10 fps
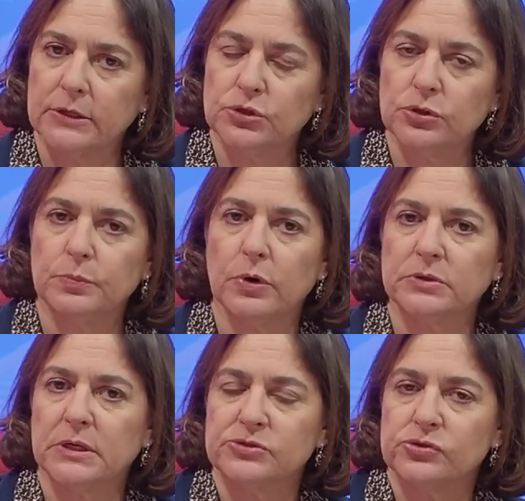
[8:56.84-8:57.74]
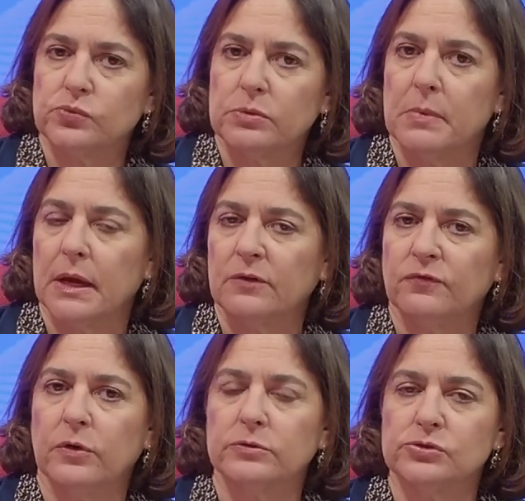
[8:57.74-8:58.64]
two protesters with
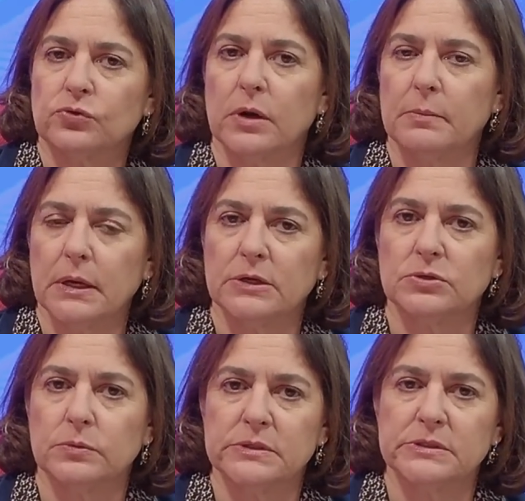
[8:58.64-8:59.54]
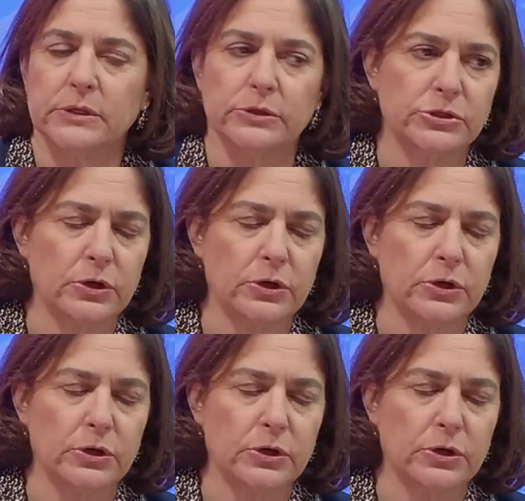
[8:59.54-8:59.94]
megaphones screaming into his ears, you